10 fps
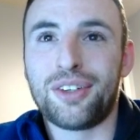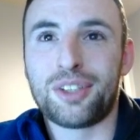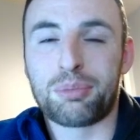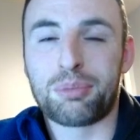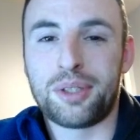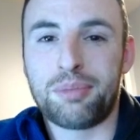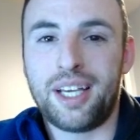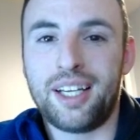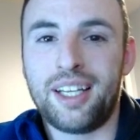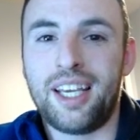the print
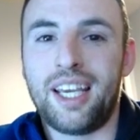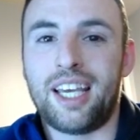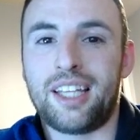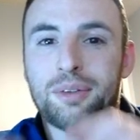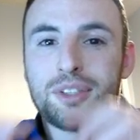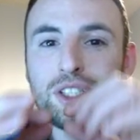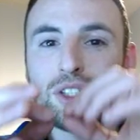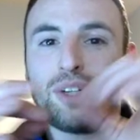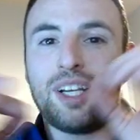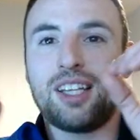bed, and there was a
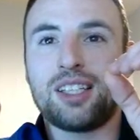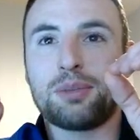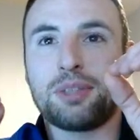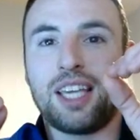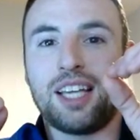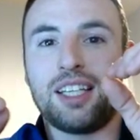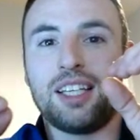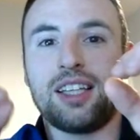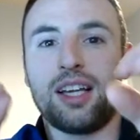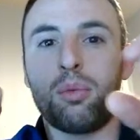strand of the spaghetti
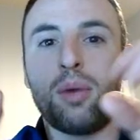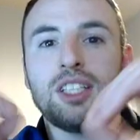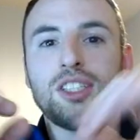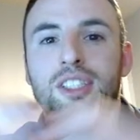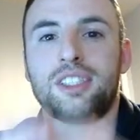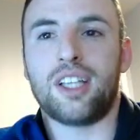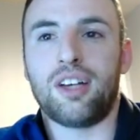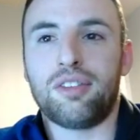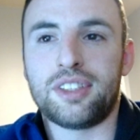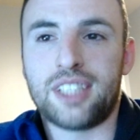that wedged
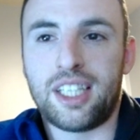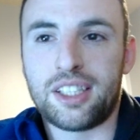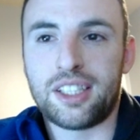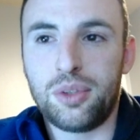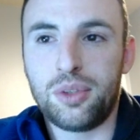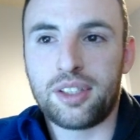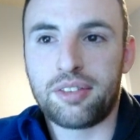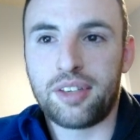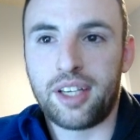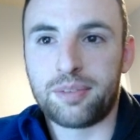itself inside the cooling
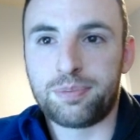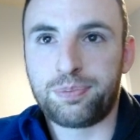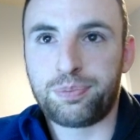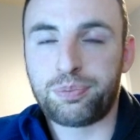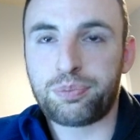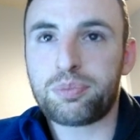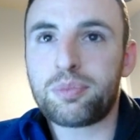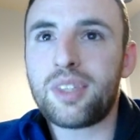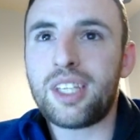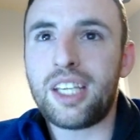fan.
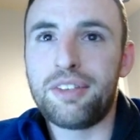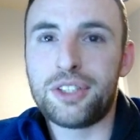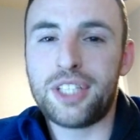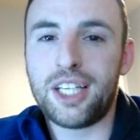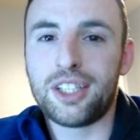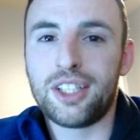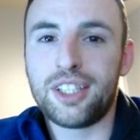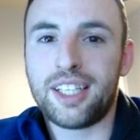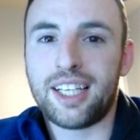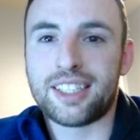If you take a look at the